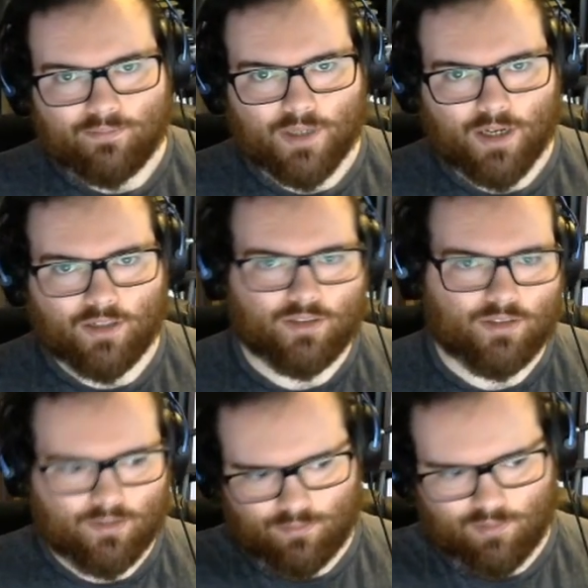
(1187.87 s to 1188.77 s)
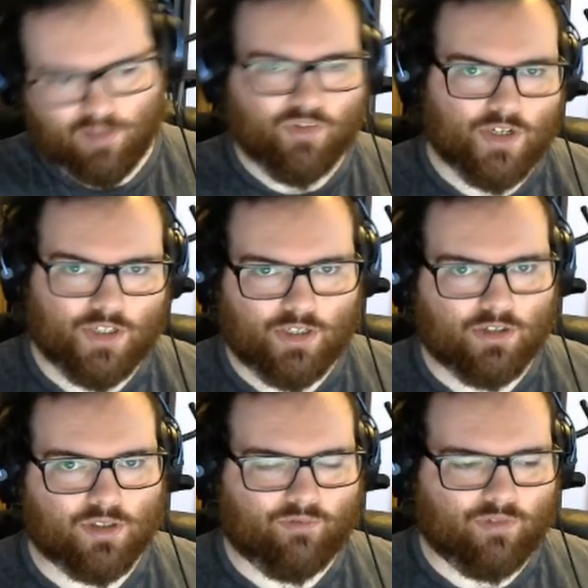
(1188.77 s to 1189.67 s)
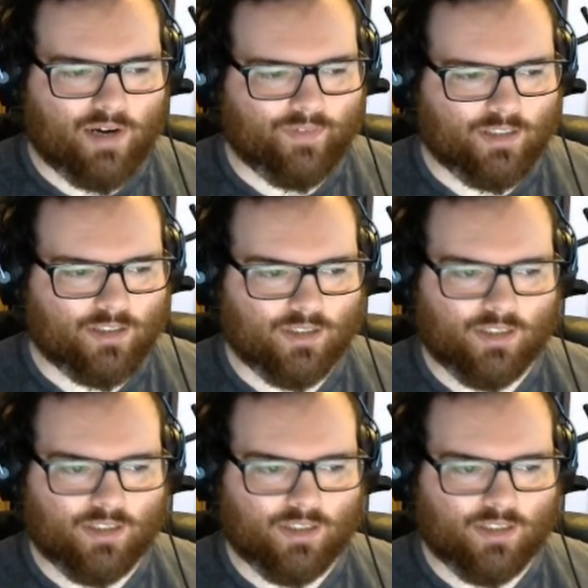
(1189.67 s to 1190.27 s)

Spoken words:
because the function goes on forever,